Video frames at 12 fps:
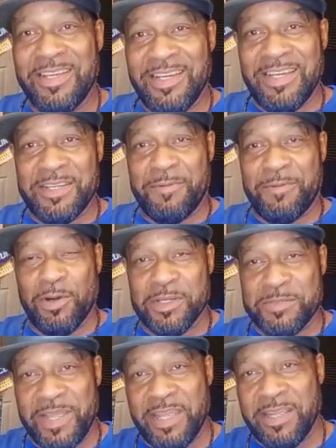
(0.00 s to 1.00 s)
as far
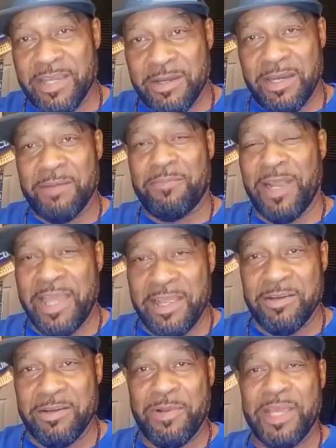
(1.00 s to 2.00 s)
as being a
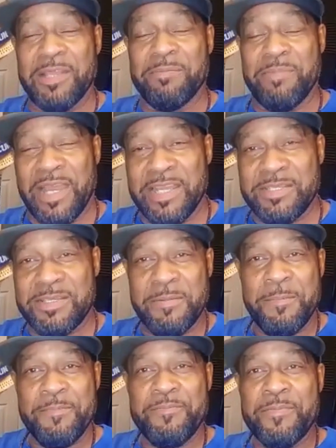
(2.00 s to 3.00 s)
player, play the bass,
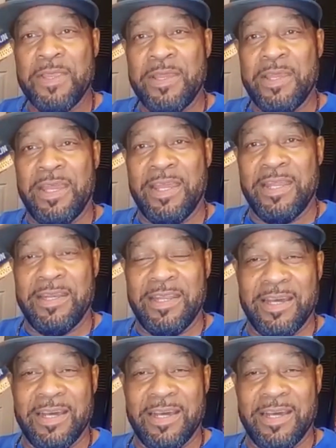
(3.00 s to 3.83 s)
and